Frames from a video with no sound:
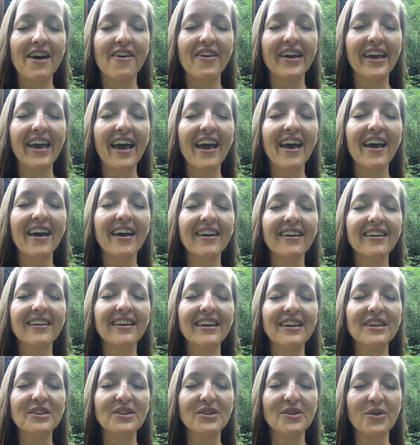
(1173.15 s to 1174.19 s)
again
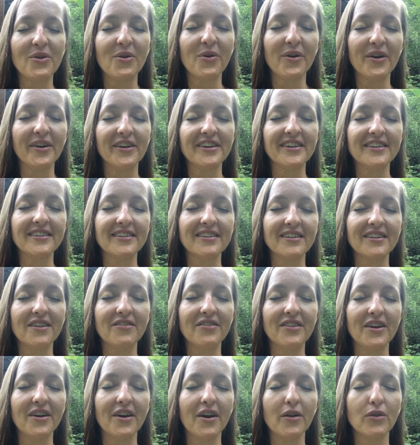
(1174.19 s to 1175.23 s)
into the core crystal of
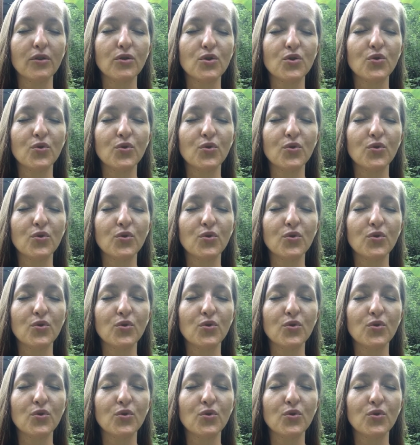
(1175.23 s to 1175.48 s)
the earth,